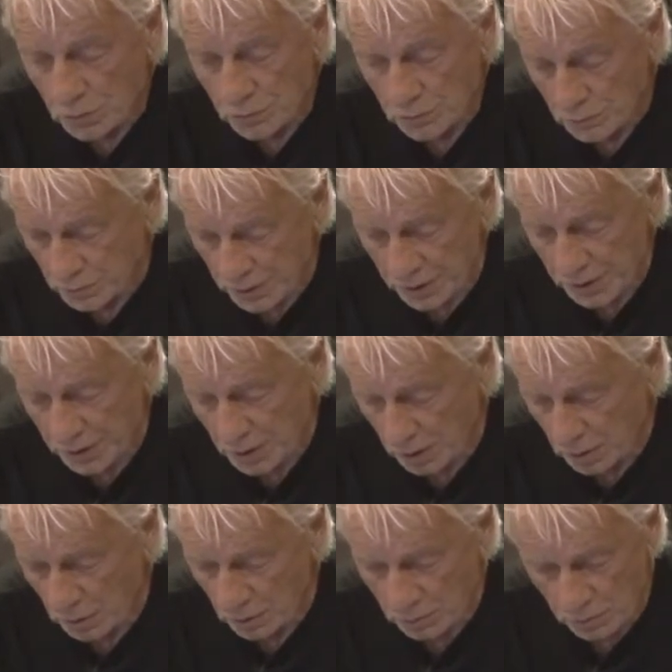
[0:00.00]
3. Go.
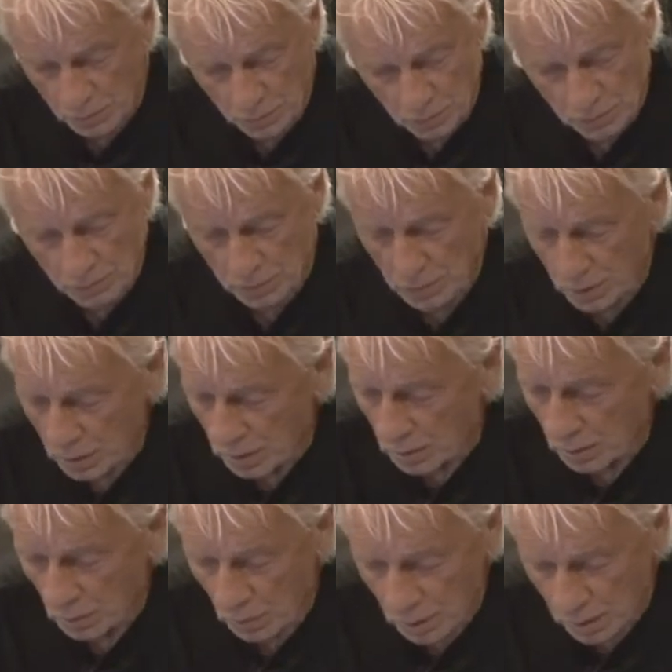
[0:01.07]

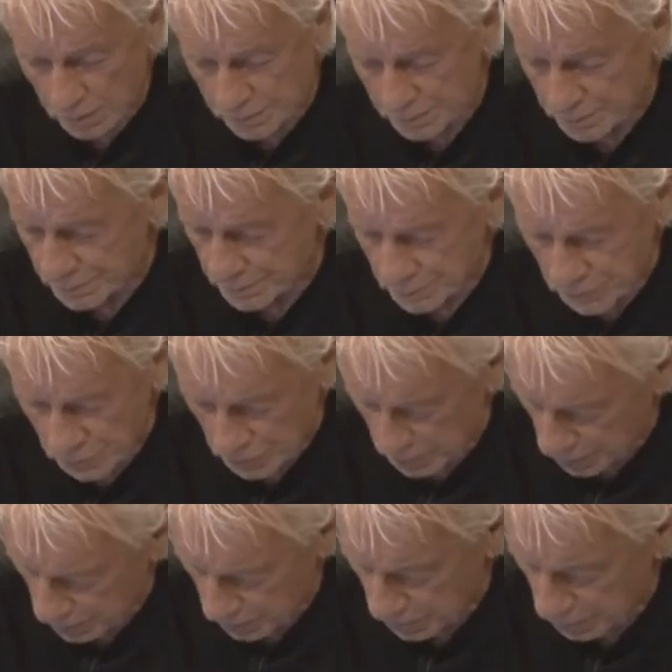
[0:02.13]
1, 2,